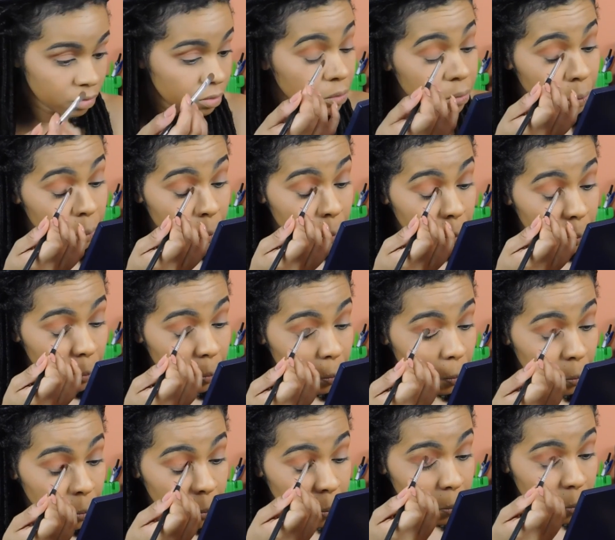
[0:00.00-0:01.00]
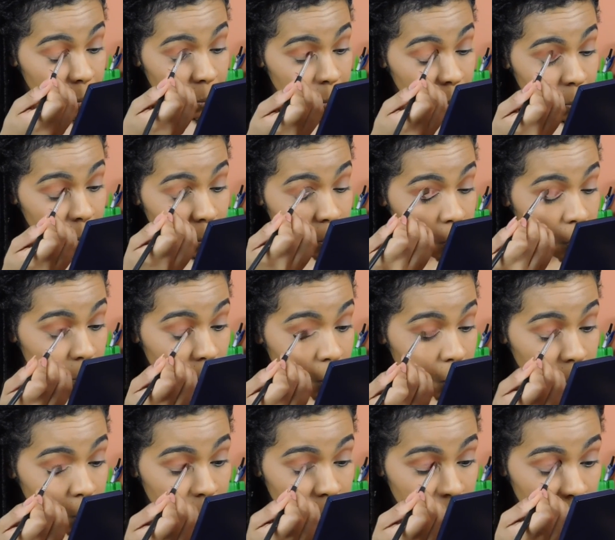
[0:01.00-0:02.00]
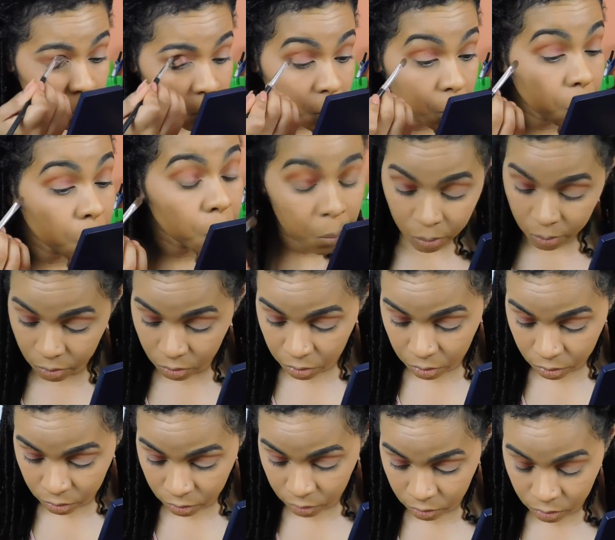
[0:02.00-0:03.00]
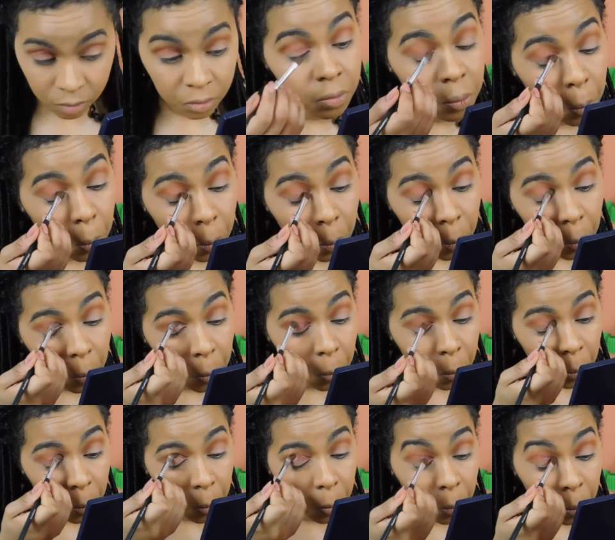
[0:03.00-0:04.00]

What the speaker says: the color Glamping, which is like a cranberry